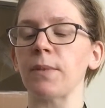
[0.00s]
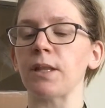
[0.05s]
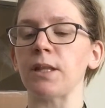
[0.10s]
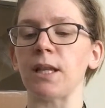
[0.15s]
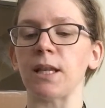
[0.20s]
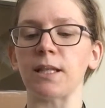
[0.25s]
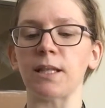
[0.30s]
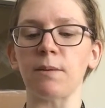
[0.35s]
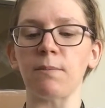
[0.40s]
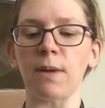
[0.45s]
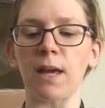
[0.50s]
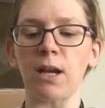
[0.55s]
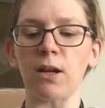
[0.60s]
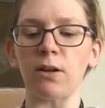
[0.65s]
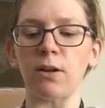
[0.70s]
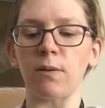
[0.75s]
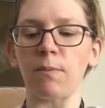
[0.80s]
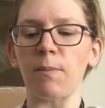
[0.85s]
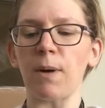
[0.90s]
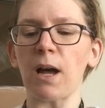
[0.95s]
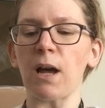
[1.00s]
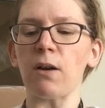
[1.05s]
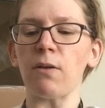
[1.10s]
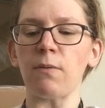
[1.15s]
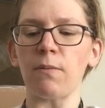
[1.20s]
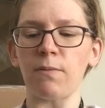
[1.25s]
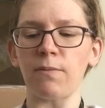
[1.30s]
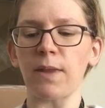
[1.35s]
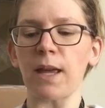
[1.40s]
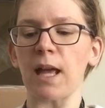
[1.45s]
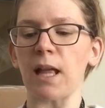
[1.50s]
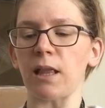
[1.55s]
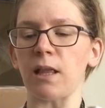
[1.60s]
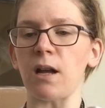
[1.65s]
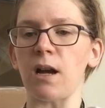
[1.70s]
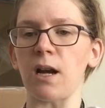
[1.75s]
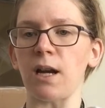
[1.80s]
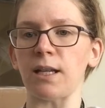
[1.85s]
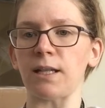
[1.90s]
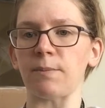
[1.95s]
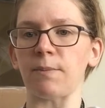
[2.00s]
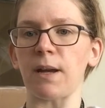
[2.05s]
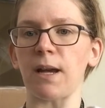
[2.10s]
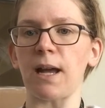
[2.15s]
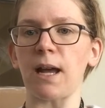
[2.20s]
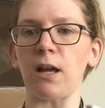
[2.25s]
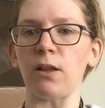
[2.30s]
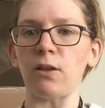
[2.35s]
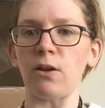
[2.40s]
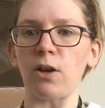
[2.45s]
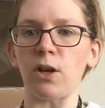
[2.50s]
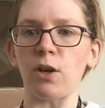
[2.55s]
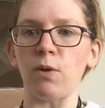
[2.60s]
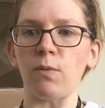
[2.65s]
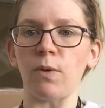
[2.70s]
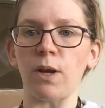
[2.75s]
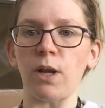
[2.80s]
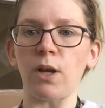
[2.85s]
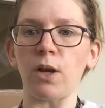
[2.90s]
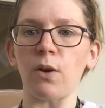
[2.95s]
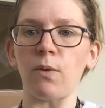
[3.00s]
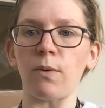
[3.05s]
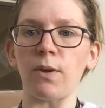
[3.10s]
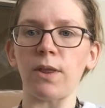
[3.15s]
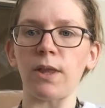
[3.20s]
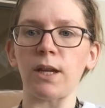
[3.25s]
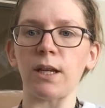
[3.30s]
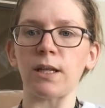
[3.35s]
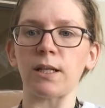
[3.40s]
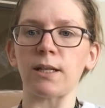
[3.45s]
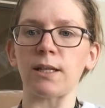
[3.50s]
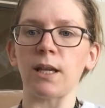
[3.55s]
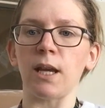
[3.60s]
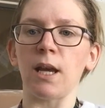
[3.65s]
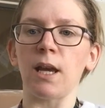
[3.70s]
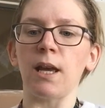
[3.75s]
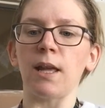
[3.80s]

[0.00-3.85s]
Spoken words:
Doesn't matter, about that long is about how long you want to go with it, because